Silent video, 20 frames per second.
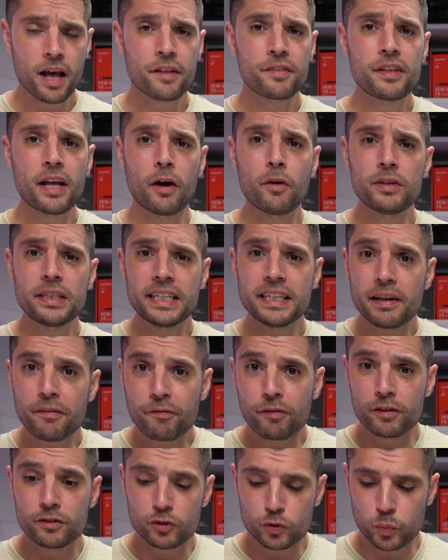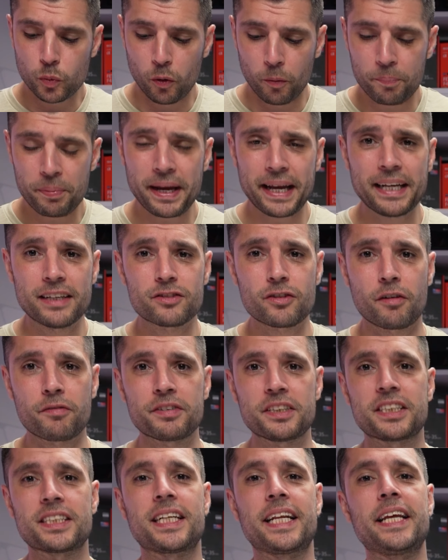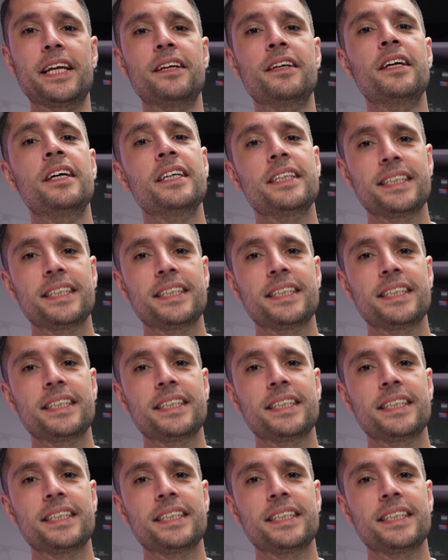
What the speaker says: The only difference will be is obviously